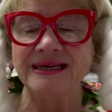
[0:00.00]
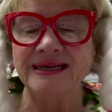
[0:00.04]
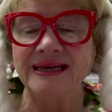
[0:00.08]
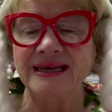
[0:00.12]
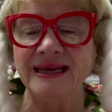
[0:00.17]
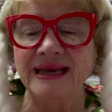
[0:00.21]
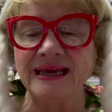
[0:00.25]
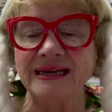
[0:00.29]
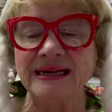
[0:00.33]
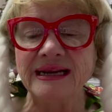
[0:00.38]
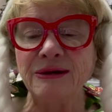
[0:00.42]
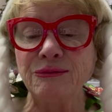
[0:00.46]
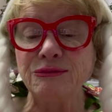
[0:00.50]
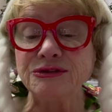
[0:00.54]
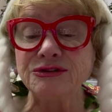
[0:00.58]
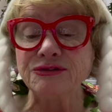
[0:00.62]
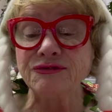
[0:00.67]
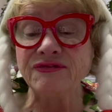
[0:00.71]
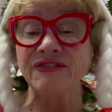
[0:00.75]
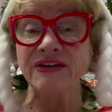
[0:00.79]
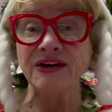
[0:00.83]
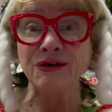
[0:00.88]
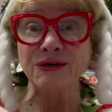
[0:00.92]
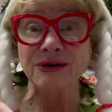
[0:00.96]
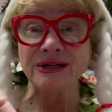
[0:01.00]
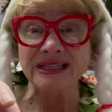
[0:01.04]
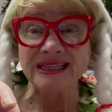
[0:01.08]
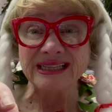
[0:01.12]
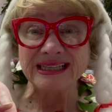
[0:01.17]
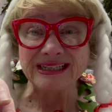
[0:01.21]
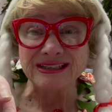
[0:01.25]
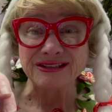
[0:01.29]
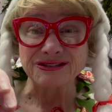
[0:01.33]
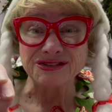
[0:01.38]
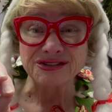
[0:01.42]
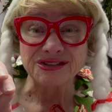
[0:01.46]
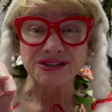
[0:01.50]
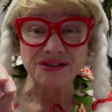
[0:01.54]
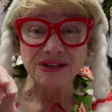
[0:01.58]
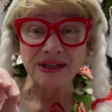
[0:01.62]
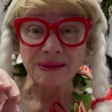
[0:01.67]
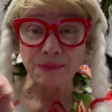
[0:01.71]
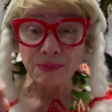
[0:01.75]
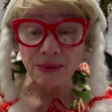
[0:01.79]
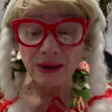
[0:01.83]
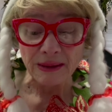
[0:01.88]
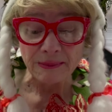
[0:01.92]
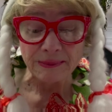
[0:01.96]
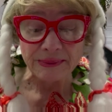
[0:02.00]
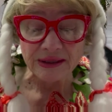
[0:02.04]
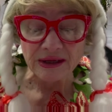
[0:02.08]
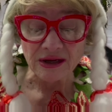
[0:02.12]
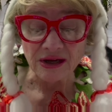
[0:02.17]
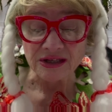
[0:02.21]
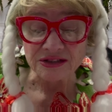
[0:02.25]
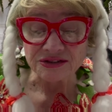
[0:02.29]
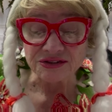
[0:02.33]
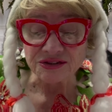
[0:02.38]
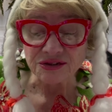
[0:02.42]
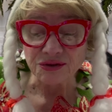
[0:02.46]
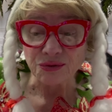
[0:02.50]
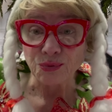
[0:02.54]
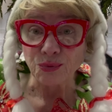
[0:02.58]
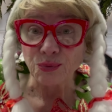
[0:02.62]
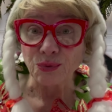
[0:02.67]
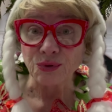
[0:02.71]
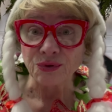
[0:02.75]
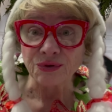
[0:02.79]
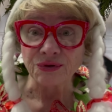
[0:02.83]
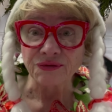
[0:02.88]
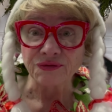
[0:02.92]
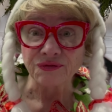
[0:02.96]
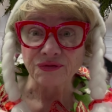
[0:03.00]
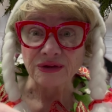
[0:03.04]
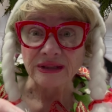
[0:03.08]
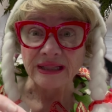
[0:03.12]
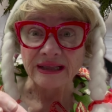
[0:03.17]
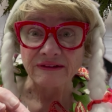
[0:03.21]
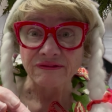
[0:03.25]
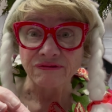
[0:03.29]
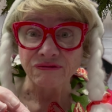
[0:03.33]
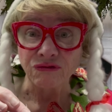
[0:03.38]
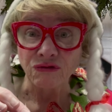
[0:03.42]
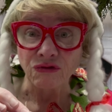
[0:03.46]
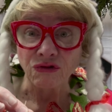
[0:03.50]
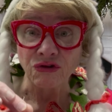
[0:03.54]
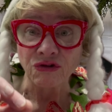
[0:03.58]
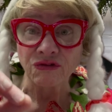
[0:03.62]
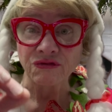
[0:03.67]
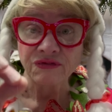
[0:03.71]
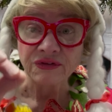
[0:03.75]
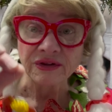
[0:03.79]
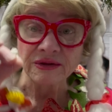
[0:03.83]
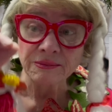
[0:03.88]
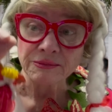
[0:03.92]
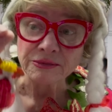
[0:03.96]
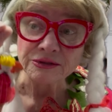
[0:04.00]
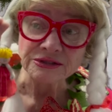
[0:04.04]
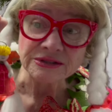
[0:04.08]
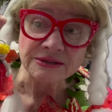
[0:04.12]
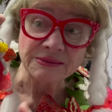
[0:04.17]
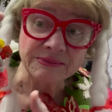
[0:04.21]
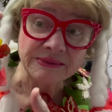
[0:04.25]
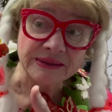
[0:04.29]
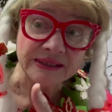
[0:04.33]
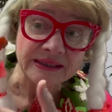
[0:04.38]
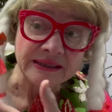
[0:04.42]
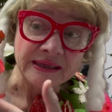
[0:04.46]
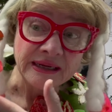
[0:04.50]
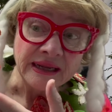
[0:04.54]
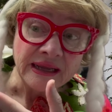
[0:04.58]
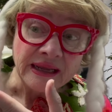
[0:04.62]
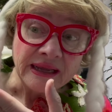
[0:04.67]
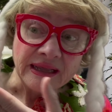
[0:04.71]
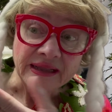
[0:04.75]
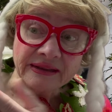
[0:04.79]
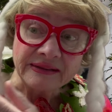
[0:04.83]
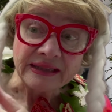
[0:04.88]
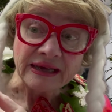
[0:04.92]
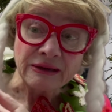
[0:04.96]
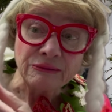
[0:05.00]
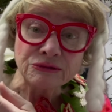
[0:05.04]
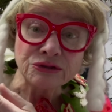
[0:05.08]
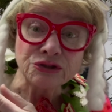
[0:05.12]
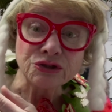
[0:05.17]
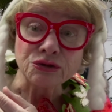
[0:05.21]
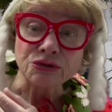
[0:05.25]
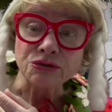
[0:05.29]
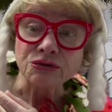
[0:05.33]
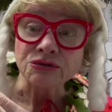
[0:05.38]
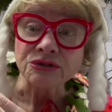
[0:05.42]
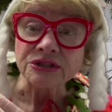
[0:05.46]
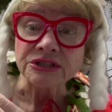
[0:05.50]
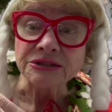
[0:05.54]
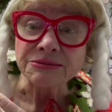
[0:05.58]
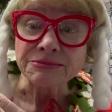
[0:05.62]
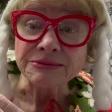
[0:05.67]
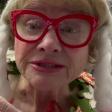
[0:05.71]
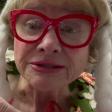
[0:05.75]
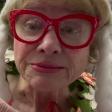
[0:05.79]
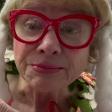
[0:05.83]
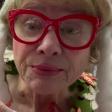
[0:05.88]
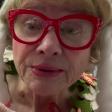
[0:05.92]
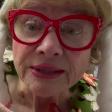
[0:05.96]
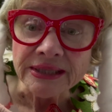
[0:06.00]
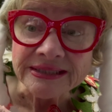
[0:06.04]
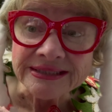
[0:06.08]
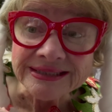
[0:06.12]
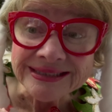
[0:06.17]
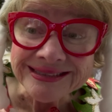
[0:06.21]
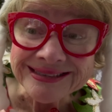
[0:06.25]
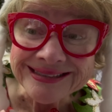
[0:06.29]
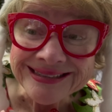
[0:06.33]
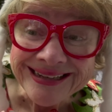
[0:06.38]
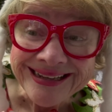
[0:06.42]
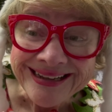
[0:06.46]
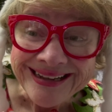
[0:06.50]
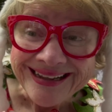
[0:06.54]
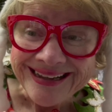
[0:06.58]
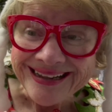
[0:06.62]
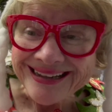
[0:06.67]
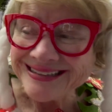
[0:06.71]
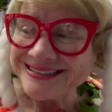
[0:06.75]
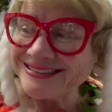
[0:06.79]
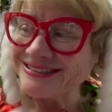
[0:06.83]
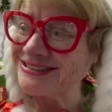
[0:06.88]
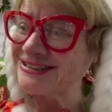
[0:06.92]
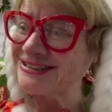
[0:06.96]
And I was very little, so they probably cost $0.25 for like 4 of them or something. And that was her Christmas present. And she